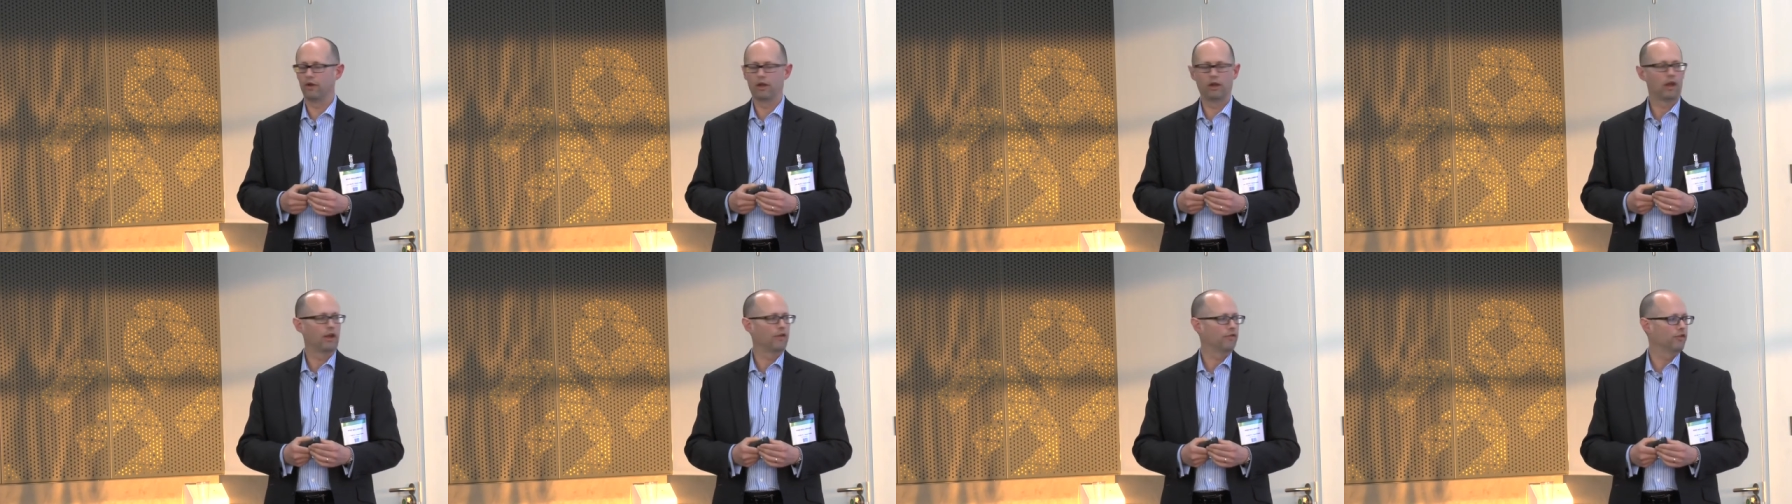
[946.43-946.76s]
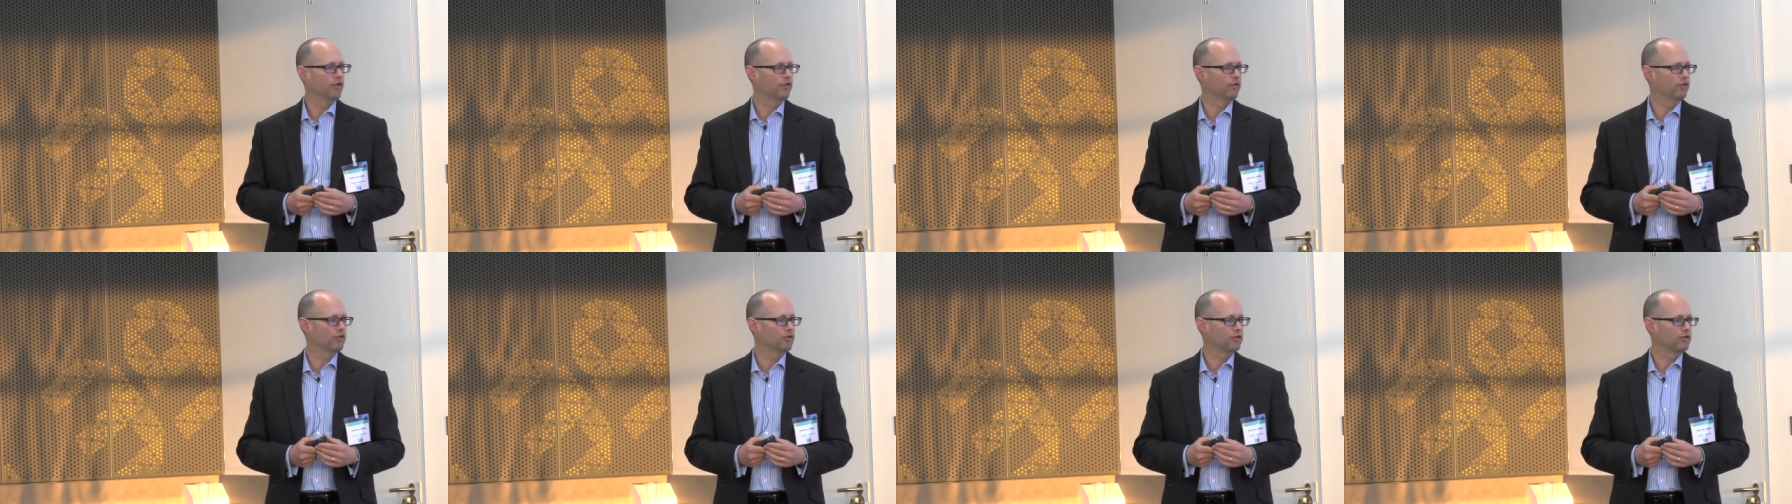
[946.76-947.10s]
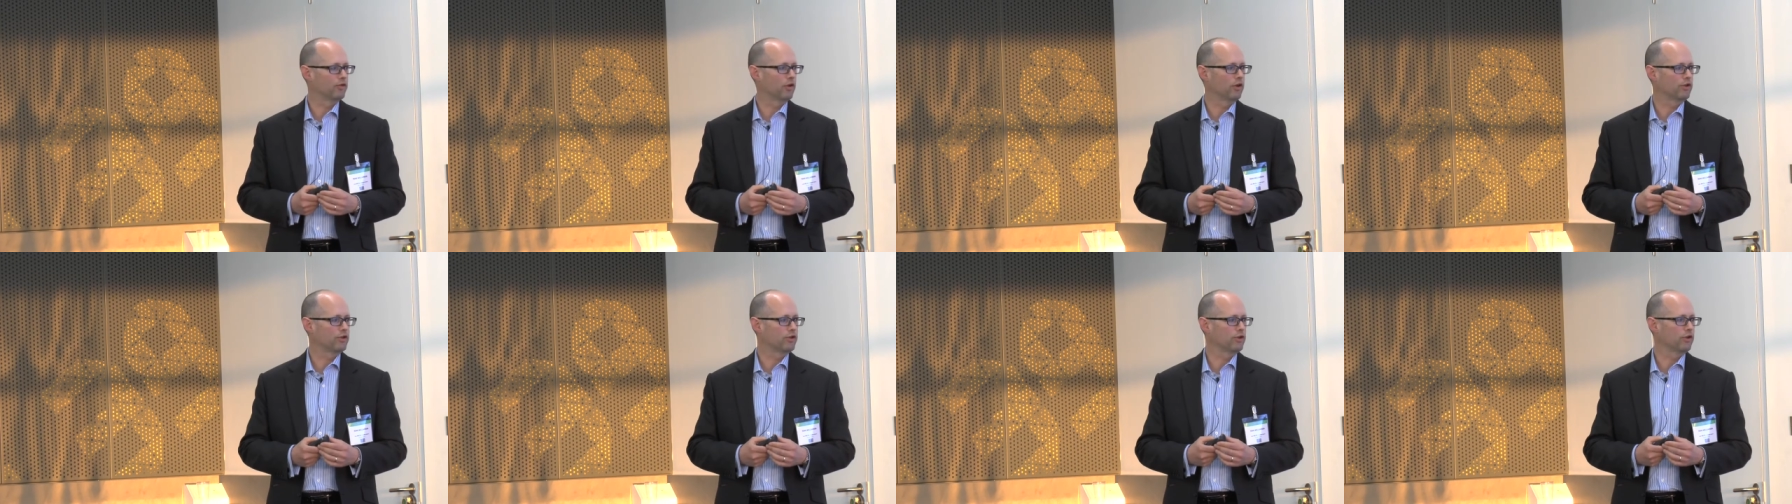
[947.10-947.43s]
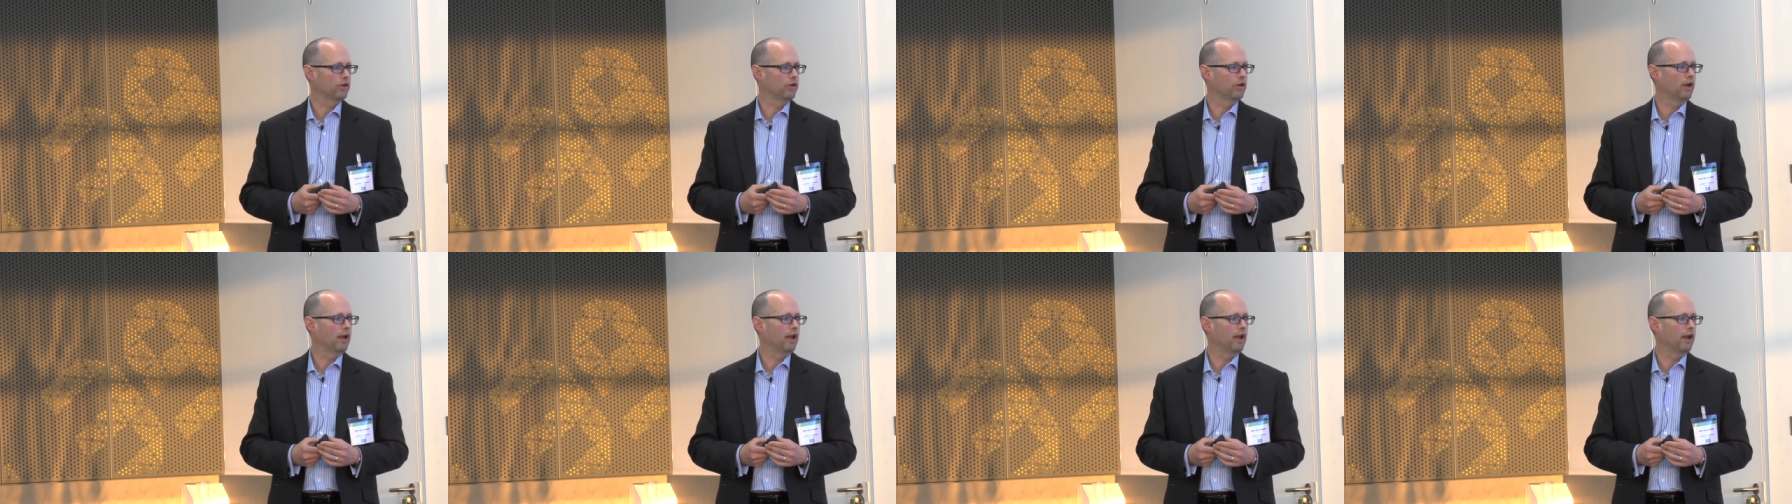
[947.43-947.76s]
a lot of
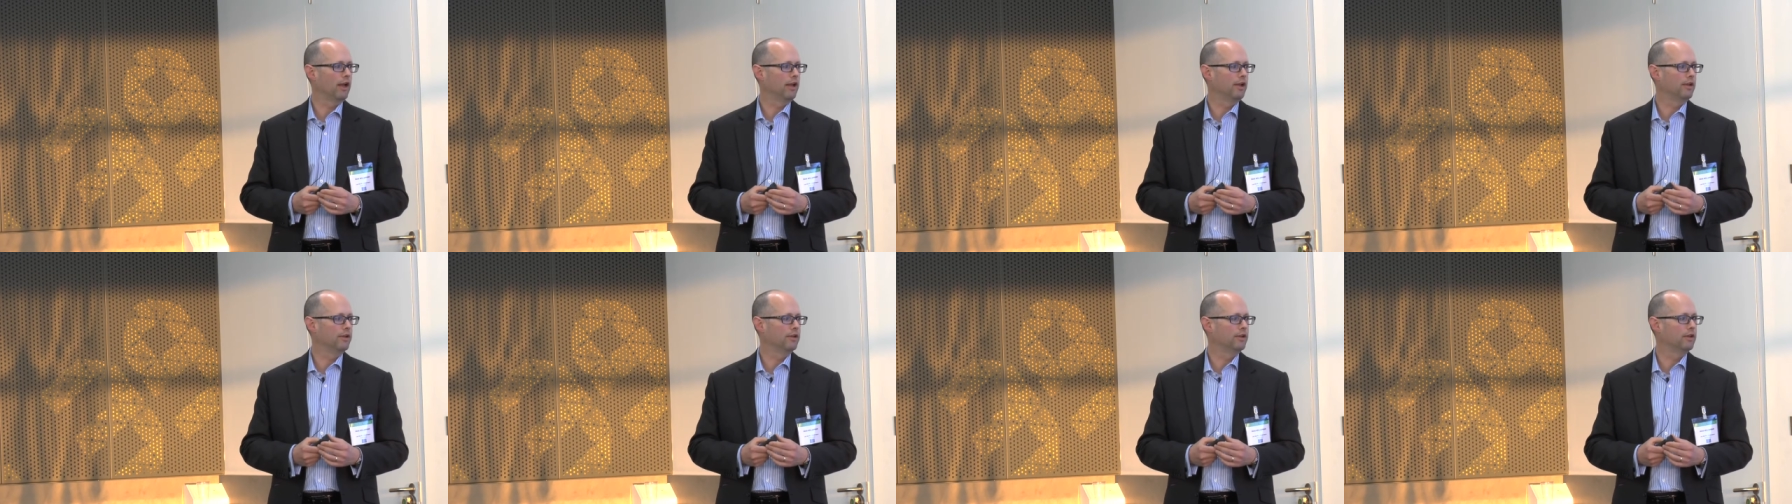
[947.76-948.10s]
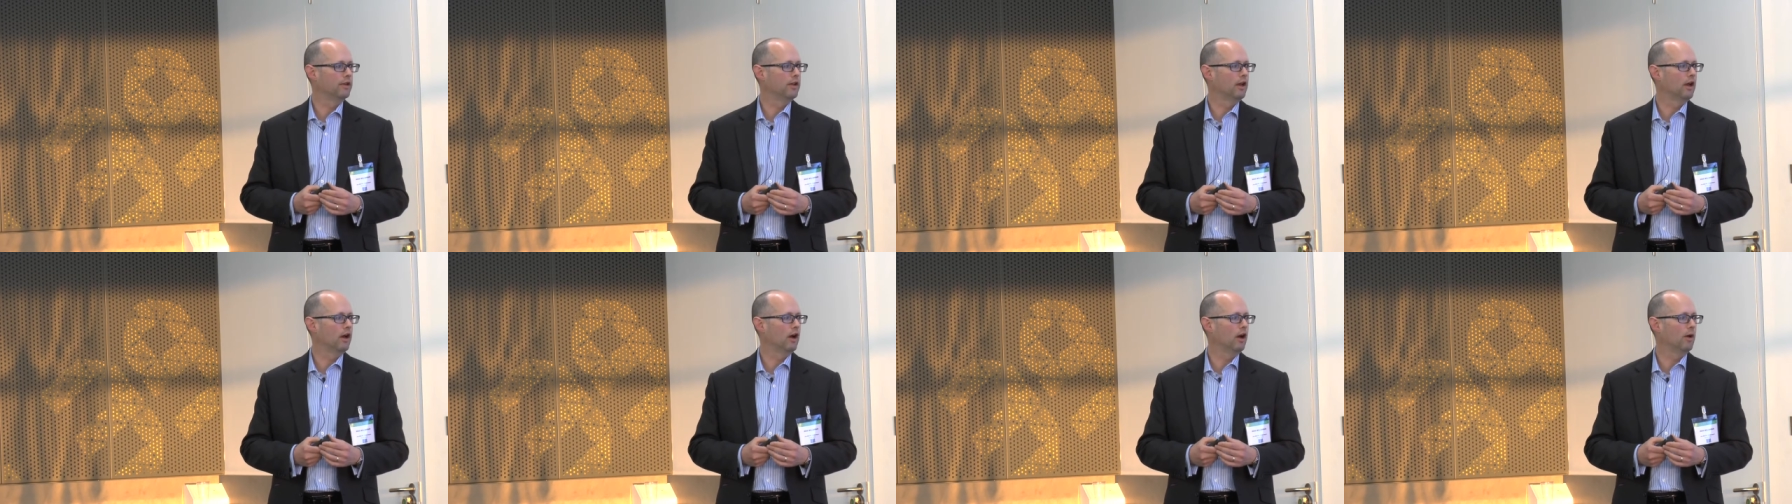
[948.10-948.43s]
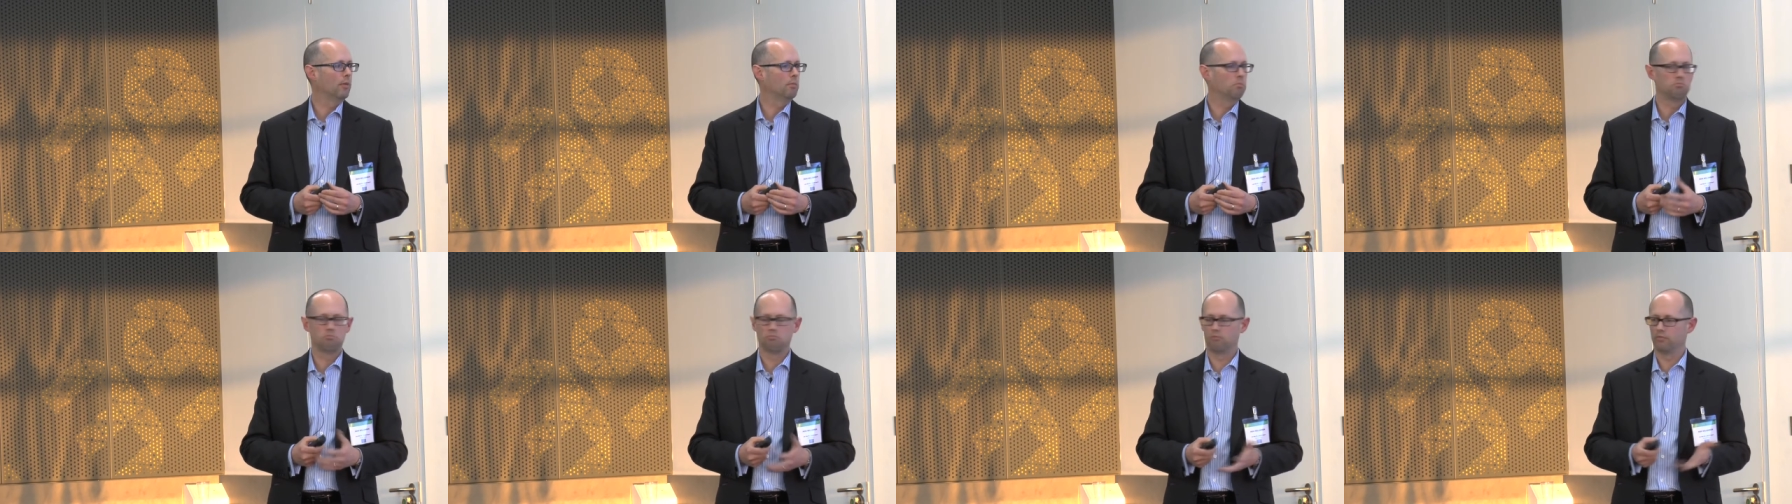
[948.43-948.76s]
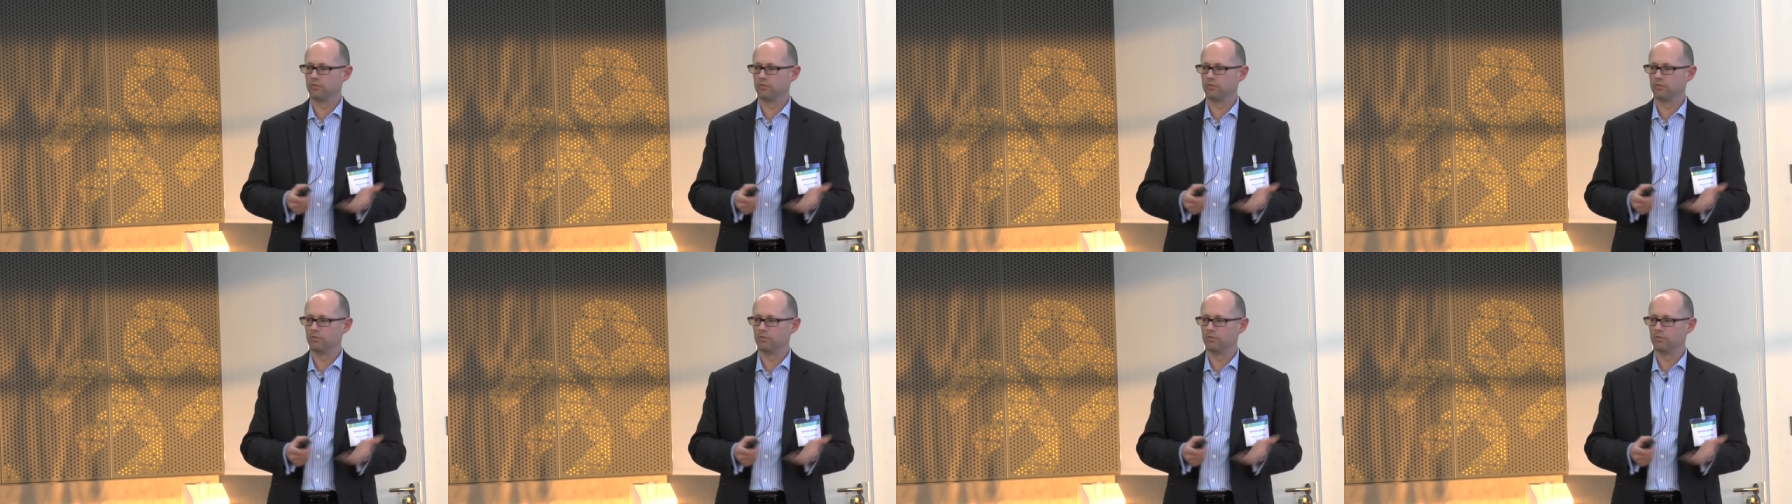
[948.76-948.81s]
infrastructure and uh,